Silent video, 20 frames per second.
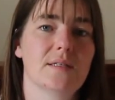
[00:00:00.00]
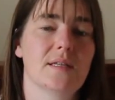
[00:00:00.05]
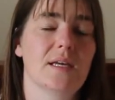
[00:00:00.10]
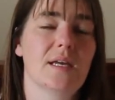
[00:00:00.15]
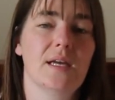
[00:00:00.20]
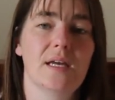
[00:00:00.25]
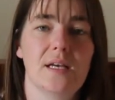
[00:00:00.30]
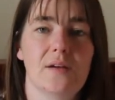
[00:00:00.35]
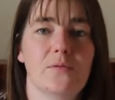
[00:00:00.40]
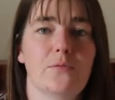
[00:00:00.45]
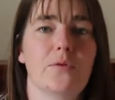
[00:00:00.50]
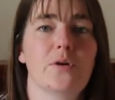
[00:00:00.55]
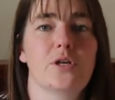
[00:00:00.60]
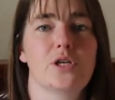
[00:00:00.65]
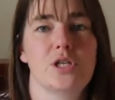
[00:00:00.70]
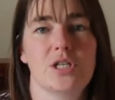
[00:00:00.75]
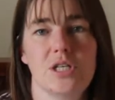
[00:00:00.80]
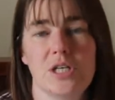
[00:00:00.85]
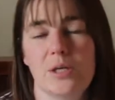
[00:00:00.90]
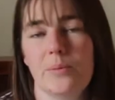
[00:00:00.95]
thinking of what
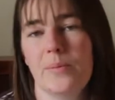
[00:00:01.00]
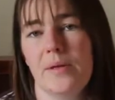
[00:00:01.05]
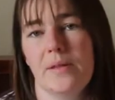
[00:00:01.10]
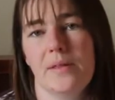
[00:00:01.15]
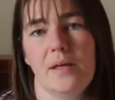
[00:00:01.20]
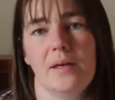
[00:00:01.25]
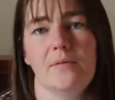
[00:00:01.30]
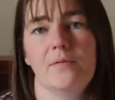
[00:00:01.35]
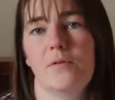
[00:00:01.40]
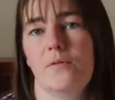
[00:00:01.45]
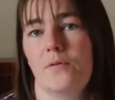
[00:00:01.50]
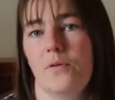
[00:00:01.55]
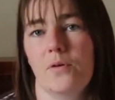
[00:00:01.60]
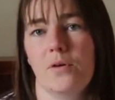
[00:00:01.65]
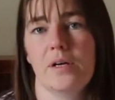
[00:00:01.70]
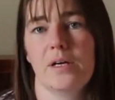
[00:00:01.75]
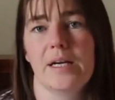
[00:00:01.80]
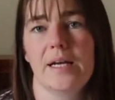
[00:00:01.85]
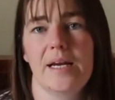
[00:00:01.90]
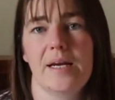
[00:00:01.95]
she can be thankful for
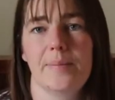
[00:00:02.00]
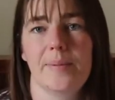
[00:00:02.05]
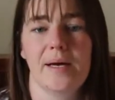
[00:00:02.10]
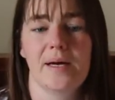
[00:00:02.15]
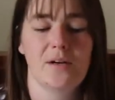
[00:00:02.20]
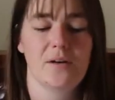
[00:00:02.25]
or glad about.